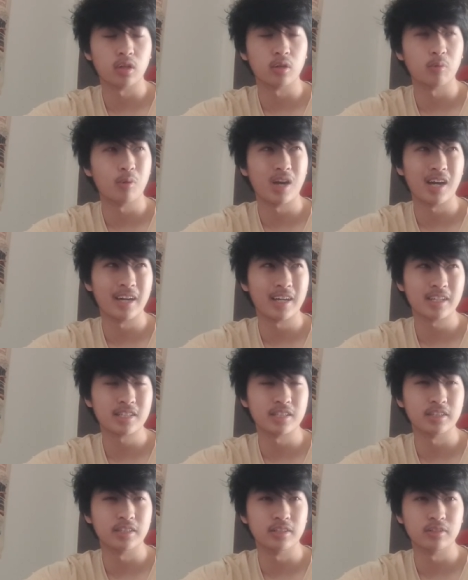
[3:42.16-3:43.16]
what I
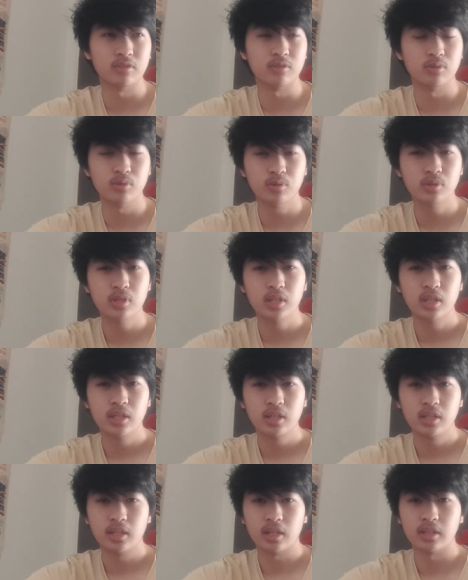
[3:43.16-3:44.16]
actually need to do,
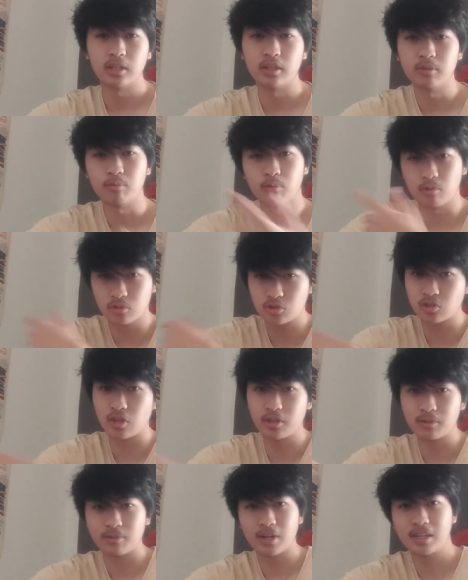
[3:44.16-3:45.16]
and then trying
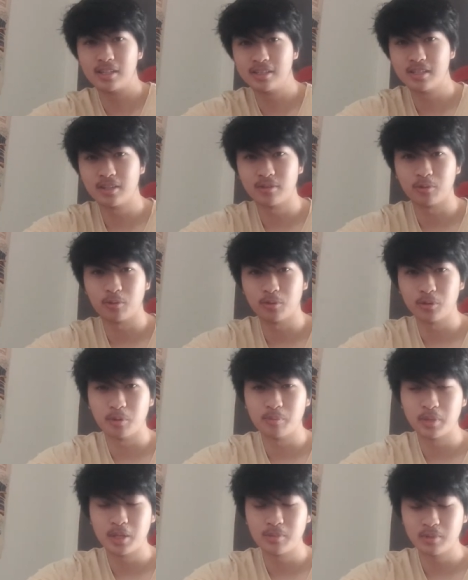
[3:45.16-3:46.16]
to write it down all on
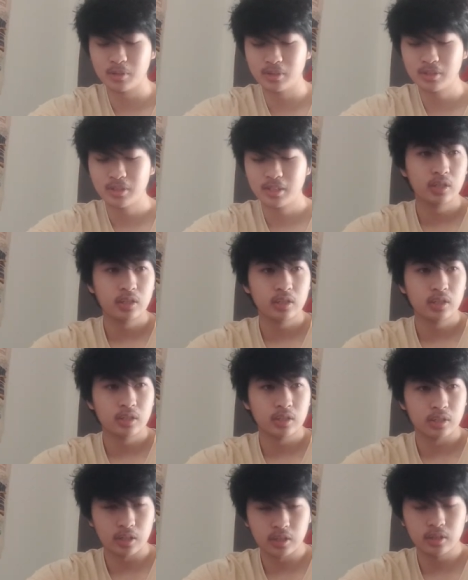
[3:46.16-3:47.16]
paper.
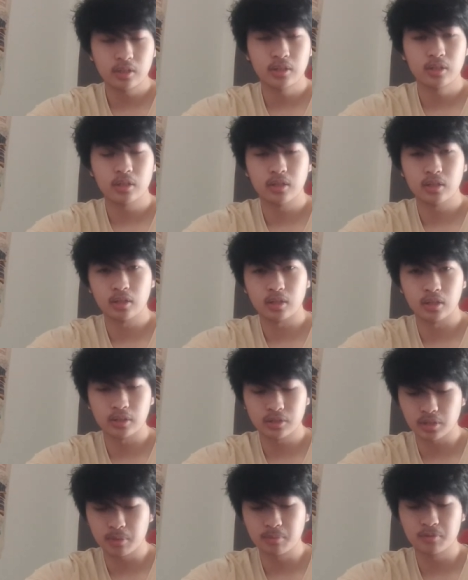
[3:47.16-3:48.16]
Then I
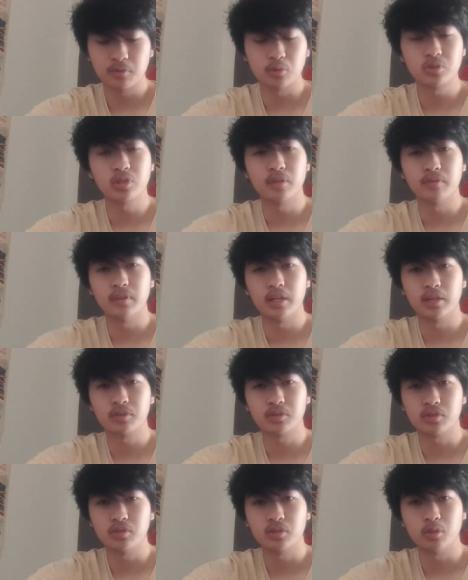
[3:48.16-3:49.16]
slept for 7
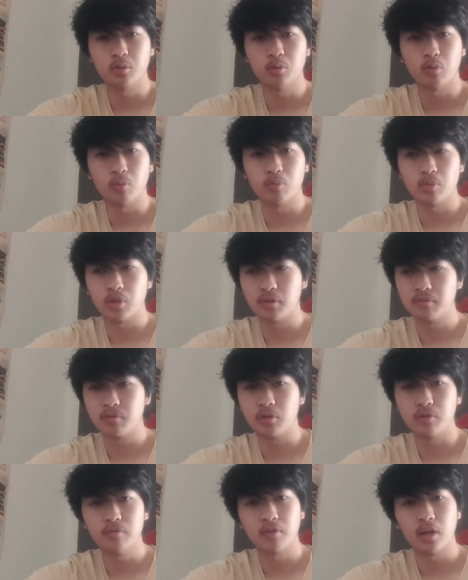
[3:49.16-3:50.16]
hours until
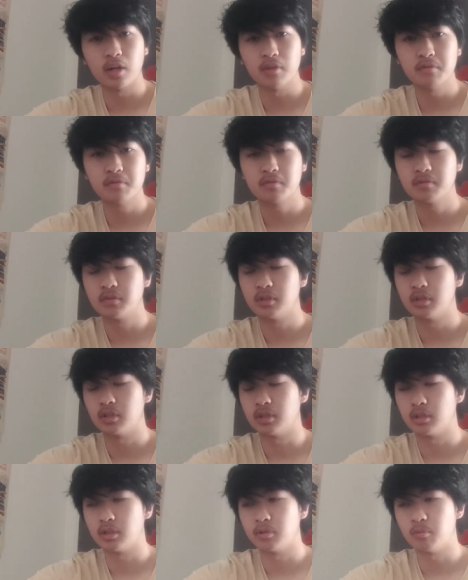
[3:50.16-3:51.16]
9:45,
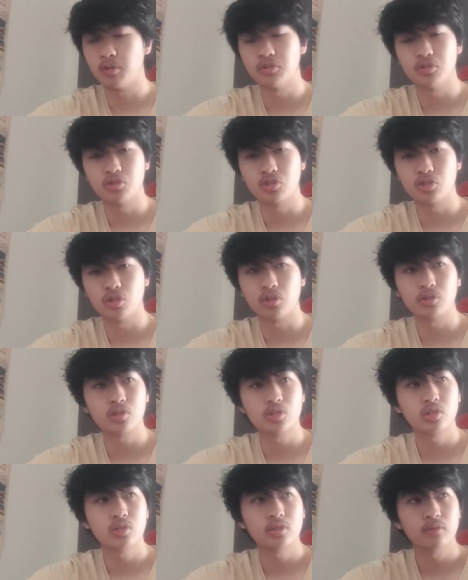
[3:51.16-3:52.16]
went to
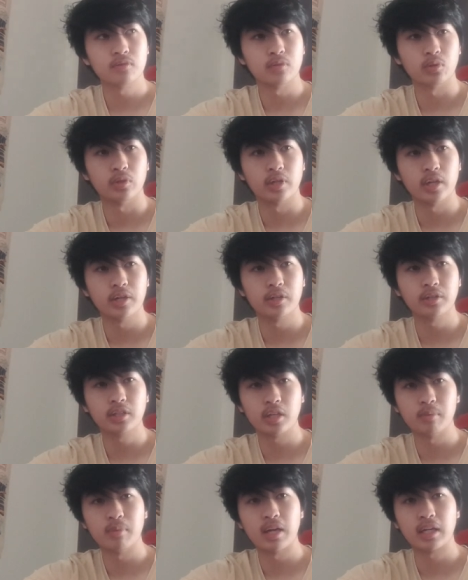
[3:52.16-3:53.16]
church for an hour,
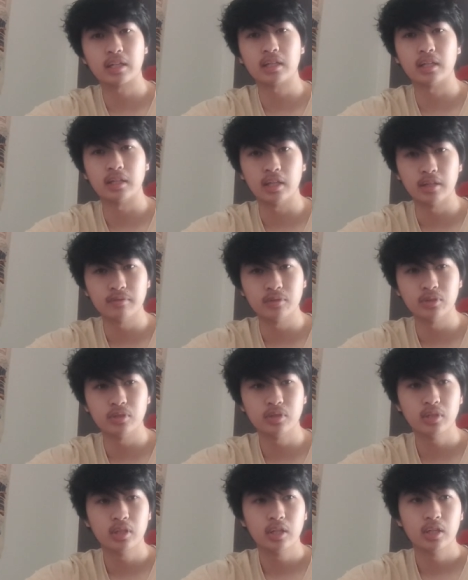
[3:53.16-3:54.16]
came back
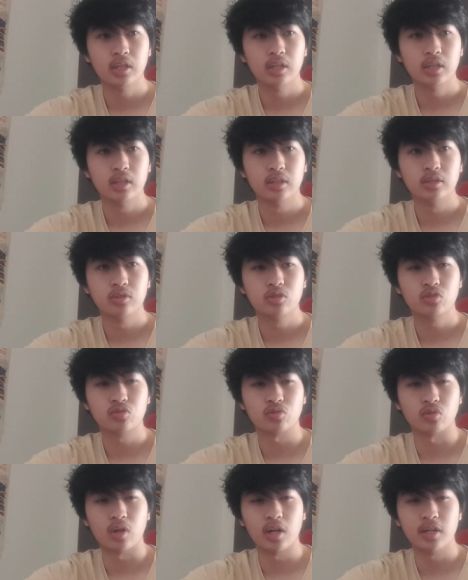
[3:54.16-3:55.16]
11,
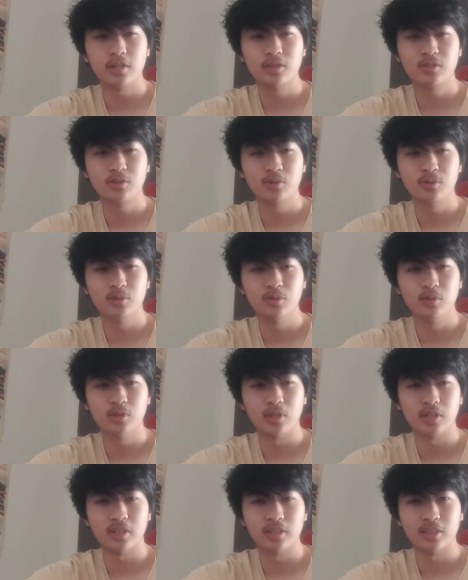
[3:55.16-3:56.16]
tried to
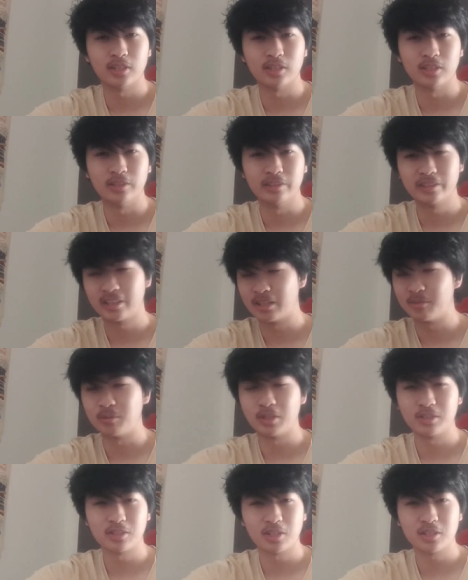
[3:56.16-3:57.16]
look at
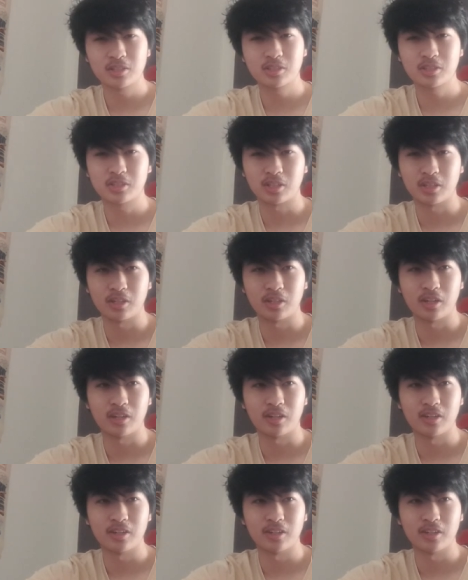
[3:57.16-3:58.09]
my tasks and